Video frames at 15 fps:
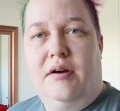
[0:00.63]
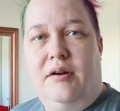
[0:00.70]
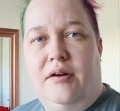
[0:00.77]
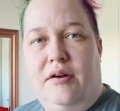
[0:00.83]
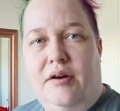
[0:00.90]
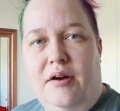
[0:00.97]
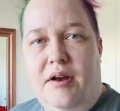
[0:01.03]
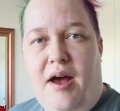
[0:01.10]

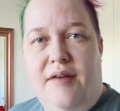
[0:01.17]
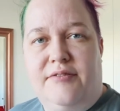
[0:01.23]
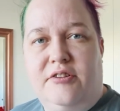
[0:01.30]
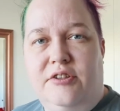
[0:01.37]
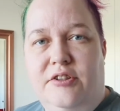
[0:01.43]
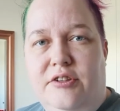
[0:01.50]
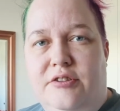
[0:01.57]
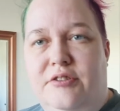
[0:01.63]
Good
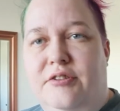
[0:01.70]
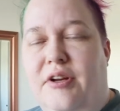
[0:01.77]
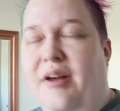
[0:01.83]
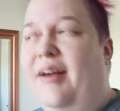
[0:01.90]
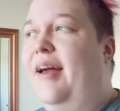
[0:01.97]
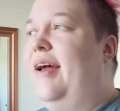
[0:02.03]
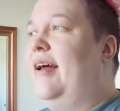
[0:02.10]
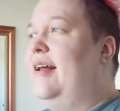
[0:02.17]
afternoon.
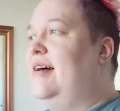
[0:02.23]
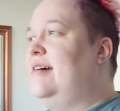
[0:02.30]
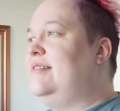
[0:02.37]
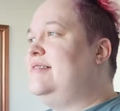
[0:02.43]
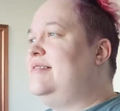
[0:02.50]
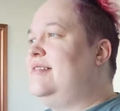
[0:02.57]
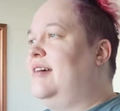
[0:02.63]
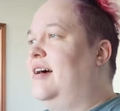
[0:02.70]
It
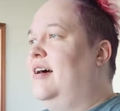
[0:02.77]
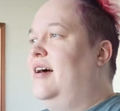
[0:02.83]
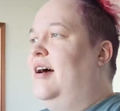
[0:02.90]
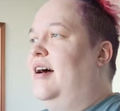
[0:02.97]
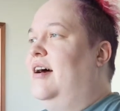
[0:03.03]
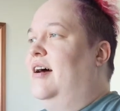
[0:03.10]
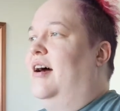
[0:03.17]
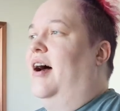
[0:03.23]
is
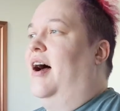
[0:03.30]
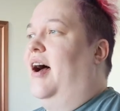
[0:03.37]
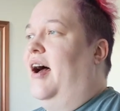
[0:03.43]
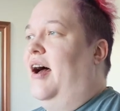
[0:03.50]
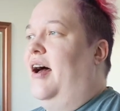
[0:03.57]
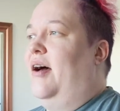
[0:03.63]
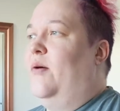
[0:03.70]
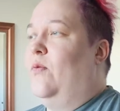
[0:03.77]

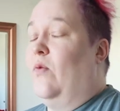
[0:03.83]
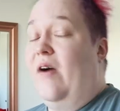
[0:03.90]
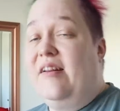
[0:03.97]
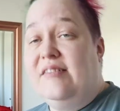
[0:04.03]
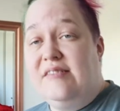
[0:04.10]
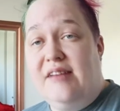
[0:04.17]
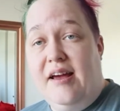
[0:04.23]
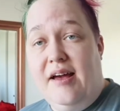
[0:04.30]

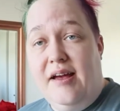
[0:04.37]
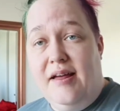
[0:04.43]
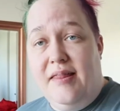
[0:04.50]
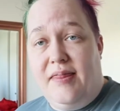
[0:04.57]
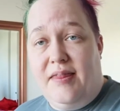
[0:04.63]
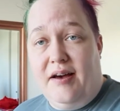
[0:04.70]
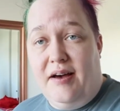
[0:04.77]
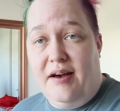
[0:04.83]
Wednesday,
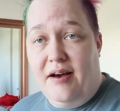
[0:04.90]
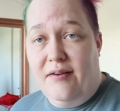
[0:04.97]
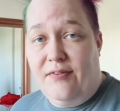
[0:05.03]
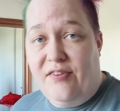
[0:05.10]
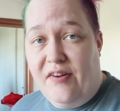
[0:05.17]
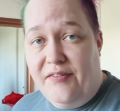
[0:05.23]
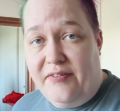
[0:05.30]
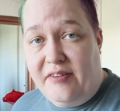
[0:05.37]
the
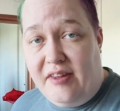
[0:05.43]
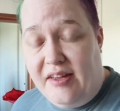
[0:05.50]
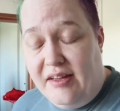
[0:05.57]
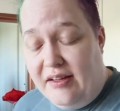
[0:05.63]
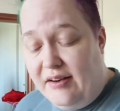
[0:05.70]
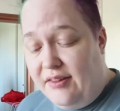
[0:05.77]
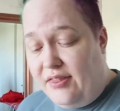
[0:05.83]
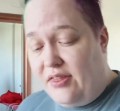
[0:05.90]

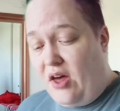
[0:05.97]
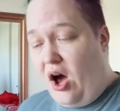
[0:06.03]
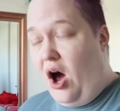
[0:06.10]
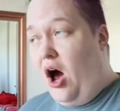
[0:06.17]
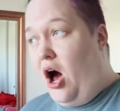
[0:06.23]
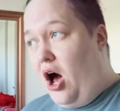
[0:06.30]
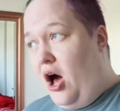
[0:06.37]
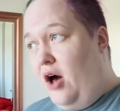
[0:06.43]
15th
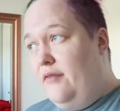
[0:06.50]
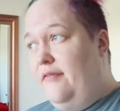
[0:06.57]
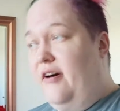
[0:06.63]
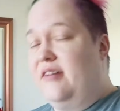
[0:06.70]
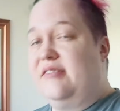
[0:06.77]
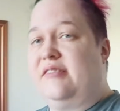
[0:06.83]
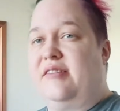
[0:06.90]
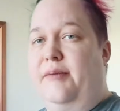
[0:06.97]
of
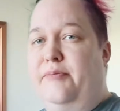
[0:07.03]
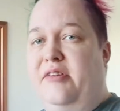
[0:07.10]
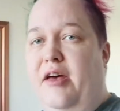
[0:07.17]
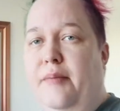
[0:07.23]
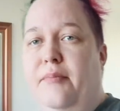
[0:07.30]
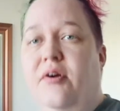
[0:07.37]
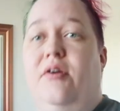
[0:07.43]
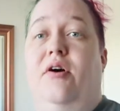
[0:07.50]

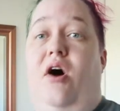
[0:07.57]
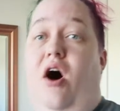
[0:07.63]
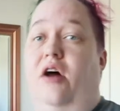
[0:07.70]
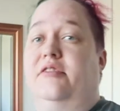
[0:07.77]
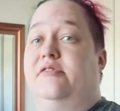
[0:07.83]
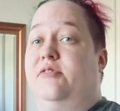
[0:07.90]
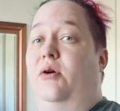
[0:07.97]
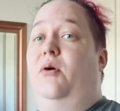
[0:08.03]
September.
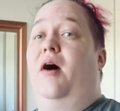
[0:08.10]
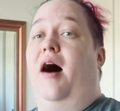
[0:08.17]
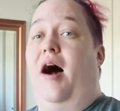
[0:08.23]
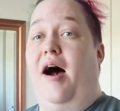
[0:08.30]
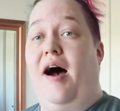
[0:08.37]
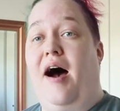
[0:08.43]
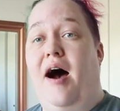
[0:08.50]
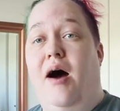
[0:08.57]
Also,
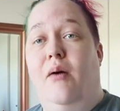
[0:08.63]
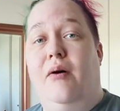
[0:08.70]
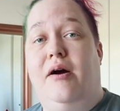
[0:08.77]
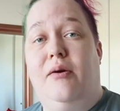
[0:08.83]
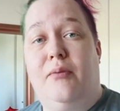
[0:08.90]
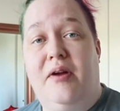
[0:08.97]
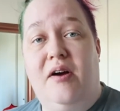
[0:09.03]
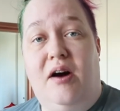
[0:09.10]
how
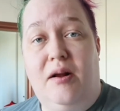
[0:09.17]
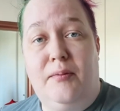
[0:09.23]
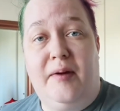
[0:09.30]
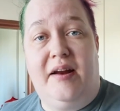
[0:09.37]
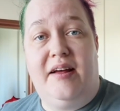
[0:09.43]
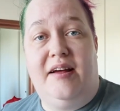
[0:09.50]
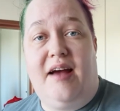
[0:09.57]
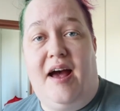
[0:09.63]
are we
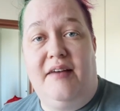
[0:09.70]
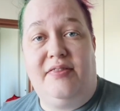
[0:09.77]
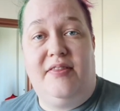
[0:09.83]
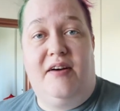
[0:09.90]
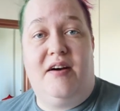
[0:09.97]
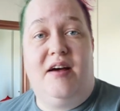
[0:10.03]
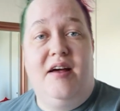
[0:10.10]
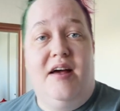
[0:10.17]
already at
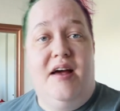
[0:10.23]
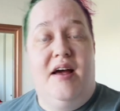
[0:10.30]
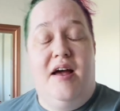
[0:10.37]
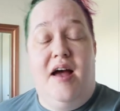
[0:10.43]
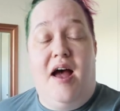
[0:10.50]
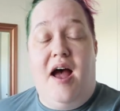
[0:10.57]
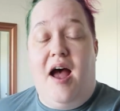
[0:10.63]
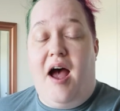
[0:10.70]
the
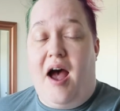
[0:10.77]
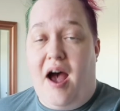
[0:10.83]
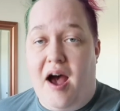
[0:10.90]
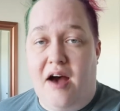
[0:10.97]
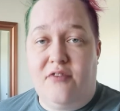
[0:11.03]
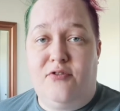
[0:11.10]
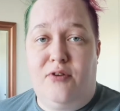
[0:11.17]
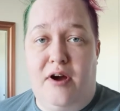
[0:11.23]

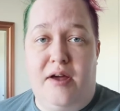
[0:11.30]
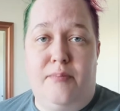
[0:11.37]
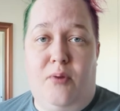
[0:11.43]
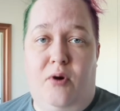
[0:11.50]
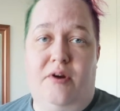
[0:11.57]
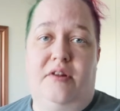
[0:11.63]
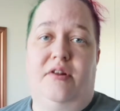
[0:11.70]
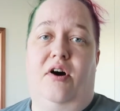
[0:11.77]
halfway
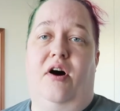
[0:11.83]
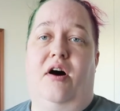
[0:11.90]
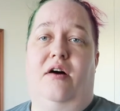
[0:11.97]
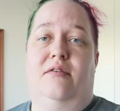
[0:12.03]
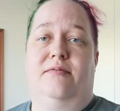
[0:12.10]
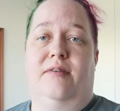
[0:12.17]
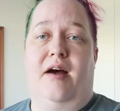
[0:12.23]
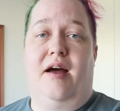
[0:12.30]
point
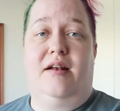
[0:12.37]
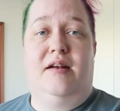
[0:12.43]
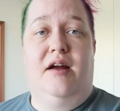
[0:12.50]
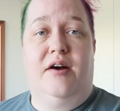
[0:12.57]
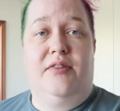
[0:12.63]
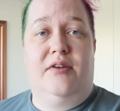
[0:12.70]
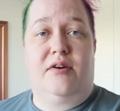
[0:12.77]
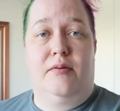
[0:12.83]
of
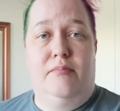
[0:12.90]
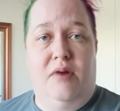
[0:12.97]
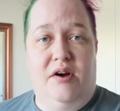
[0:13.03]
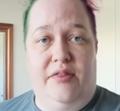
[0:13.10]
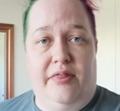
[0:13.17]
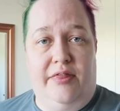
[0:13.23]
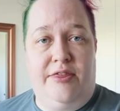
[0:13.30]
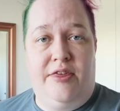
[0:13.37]
another
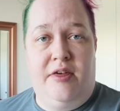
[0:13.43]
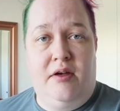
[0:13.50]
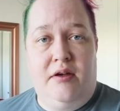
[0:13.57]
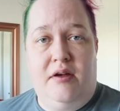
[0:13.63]
month?